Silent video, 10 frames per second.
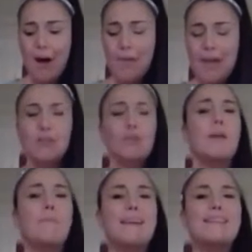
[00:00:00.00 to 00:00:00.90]
it's
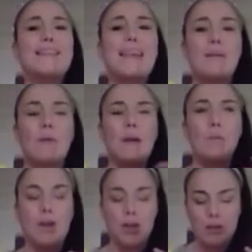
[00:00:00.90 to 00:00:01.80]
great because
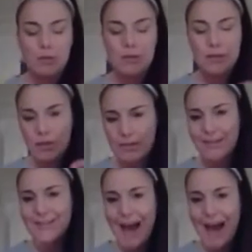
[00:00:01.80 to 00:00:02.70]
when used in just
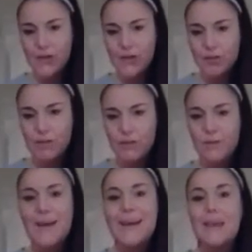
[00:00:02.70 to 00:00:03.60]
a dash or 2,